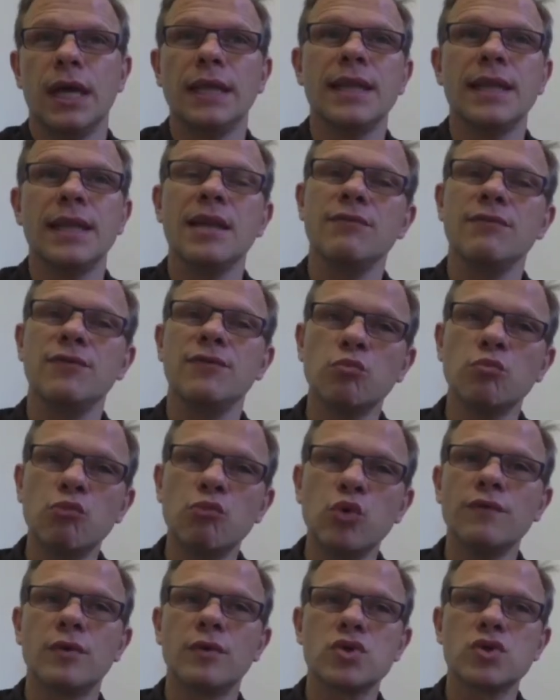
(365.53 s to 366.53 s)
And then if
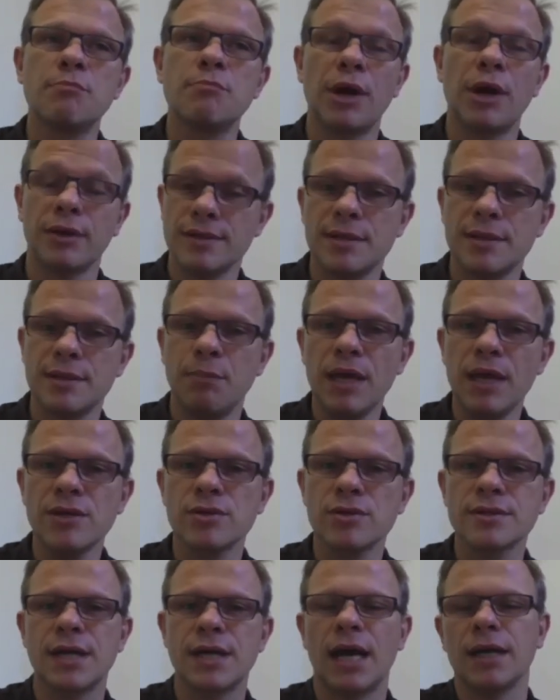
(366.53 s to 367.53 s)
you move to
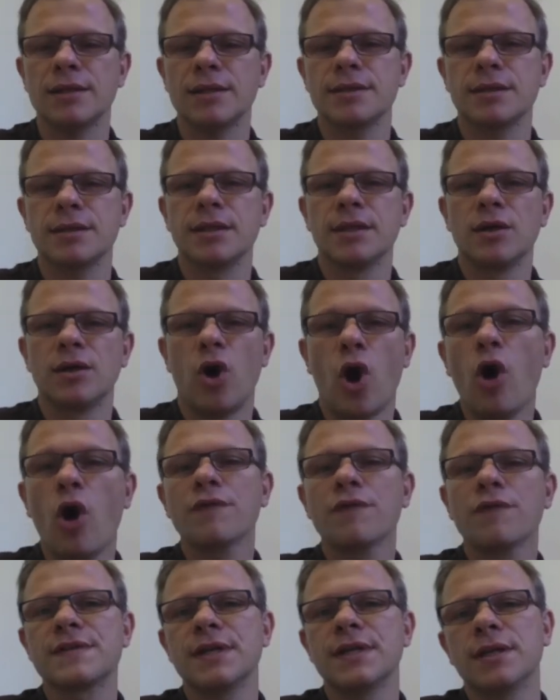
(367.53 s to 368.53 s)
the participation
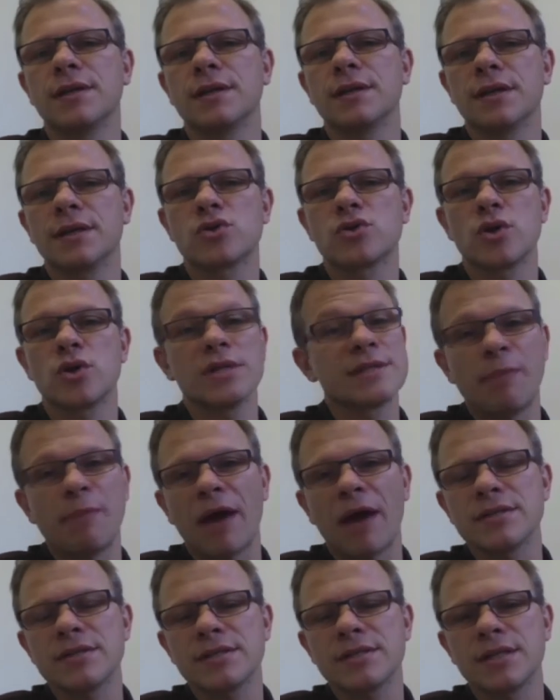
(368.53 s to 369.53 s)
side,
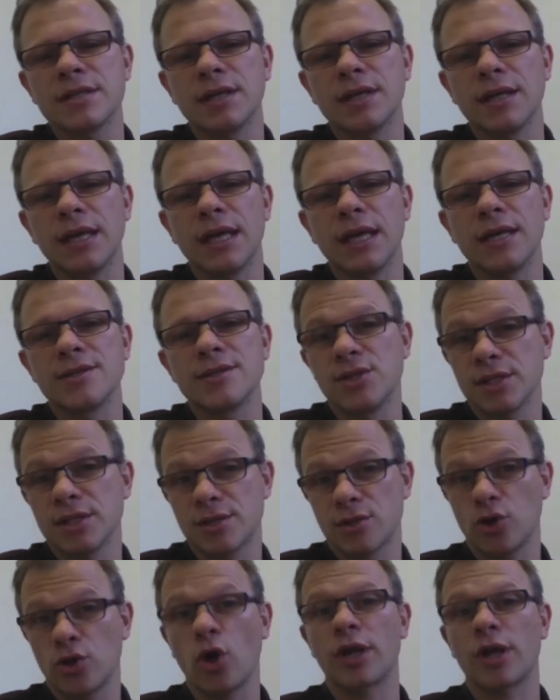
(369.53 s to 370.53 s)
often
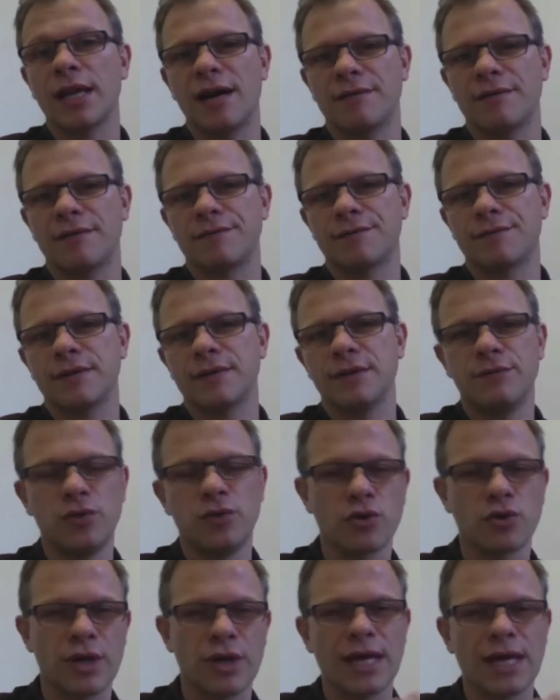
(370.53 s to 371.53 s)
transparency is just not
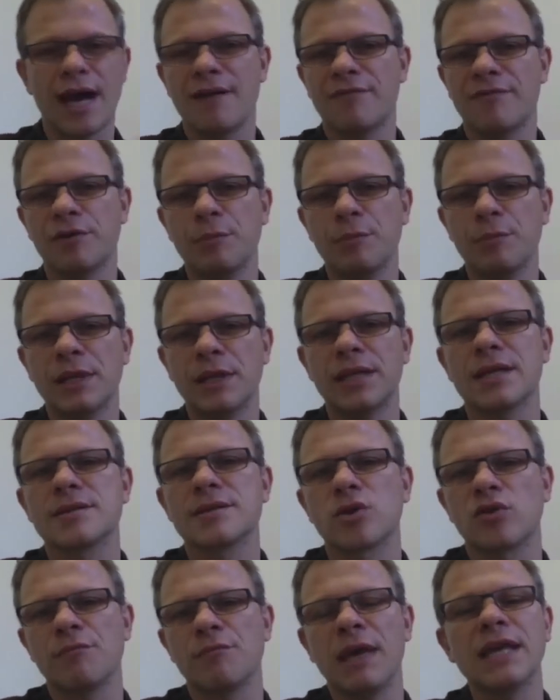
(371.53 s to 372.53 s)
enough. If you're a
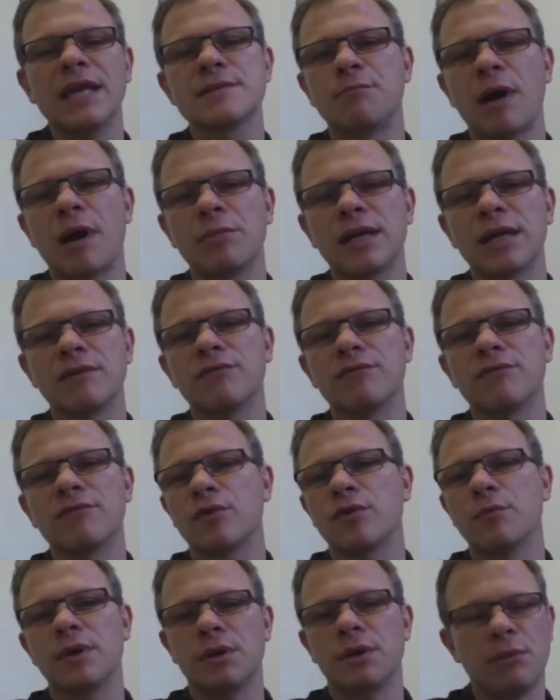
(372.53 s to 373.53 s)
government that sort of makes
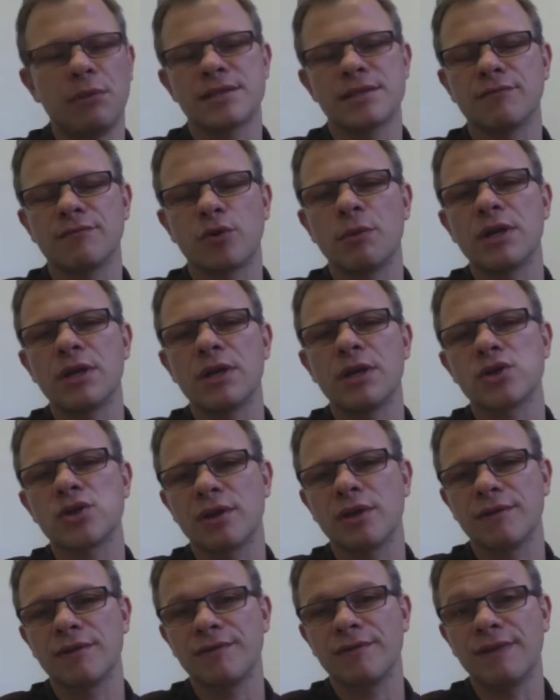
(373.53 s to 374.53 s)
public makes
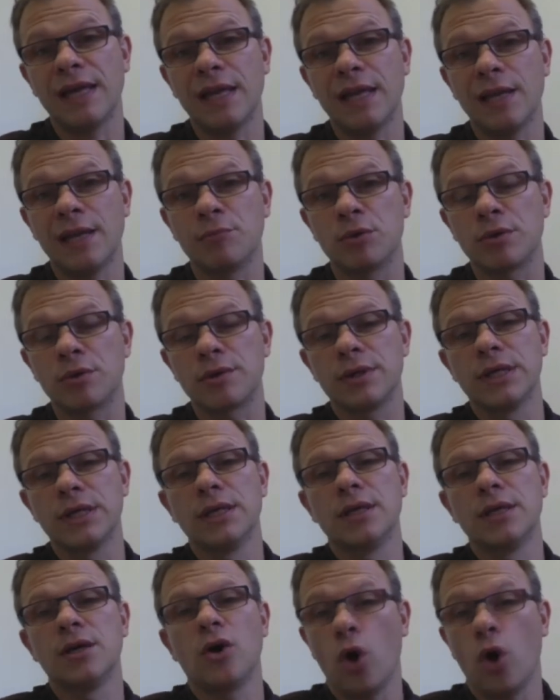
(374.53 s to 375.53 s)
information available